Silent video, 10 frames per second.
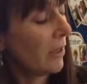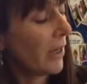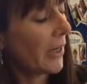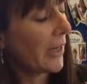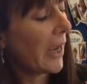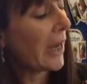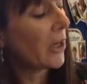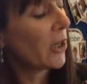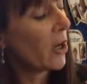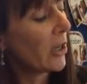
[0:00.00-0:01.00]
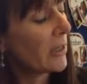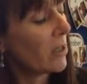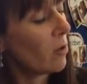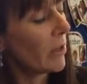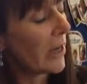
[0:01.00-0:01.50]
And again, a nice
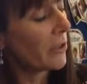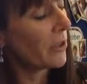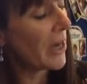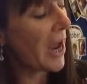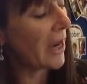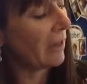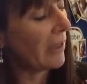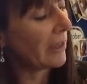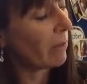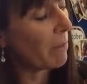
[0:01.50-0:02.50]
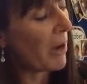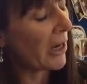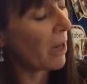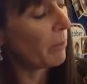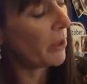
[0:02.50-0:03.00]
long ladder down, little way back
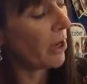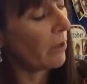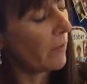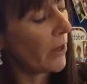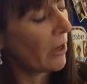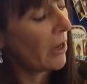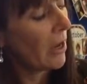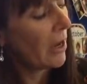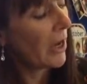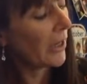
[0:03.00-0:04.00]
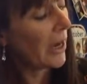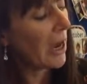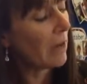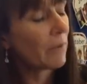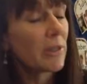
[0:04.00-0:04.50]
up and over, and I
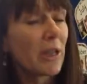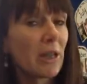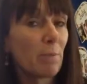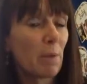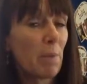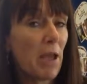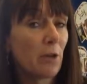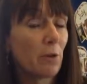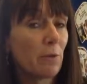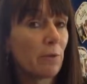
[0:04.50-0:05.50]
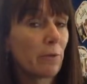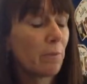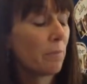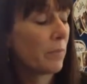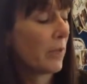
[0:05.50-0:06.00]
haven't taken my pen off.
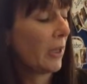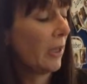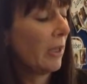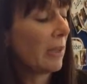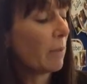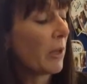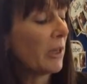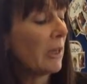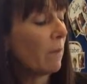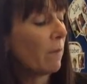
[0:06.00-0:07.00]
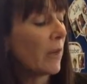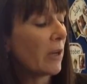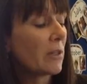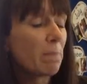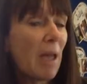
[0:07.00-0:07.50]
Then we're going to leave a
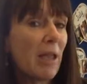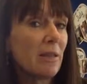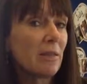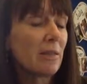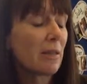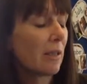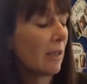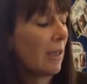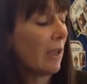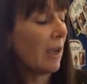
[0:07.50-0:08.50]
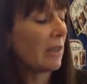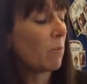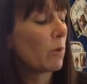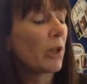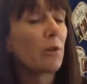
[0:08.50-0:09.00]
finger space, and then
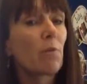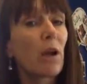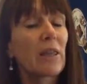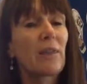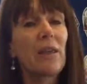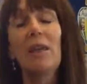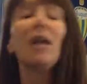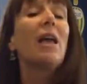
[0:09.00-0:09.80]
we're going to write the